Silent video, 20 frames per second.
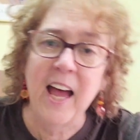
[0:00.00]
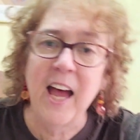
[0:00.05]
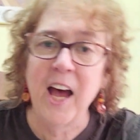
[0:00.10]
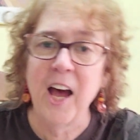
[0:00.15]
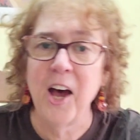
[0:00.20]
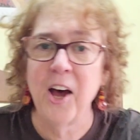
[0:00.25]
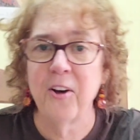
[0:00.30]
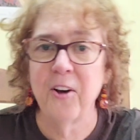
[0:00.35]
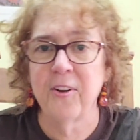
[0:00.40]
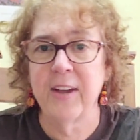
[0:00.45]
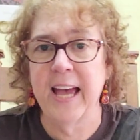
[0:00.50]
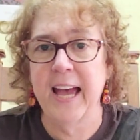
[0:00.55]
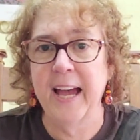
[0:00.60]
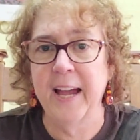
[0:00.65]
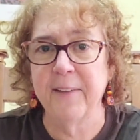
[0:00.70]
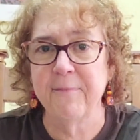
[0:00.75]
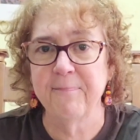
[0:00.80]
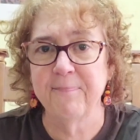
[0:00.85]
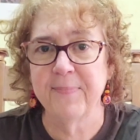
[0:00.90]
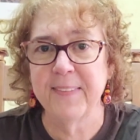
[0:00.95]

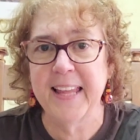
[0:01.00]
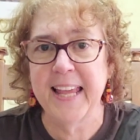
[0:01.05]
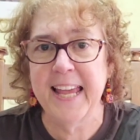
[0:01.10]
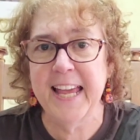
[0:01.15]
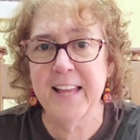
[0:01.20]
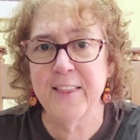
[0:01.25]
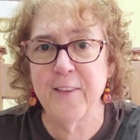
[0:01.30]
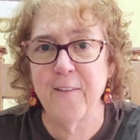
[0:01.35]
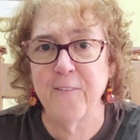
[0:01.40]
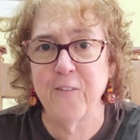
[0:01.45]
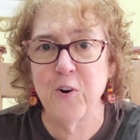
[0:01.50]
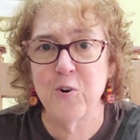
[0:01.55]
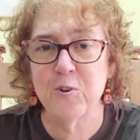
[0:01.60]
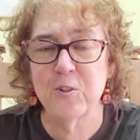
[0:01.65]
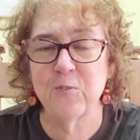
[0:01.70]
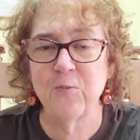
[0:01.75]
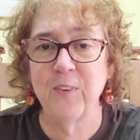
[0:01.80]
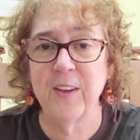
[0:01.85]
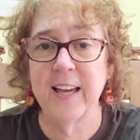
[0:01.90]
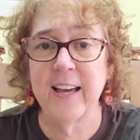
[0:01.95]
Okay, in the
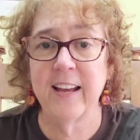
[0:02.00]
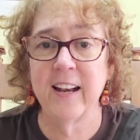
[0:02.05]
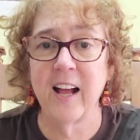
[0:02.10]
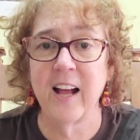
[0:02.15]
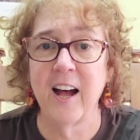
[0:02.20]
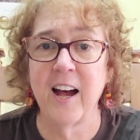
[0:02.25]
first vid,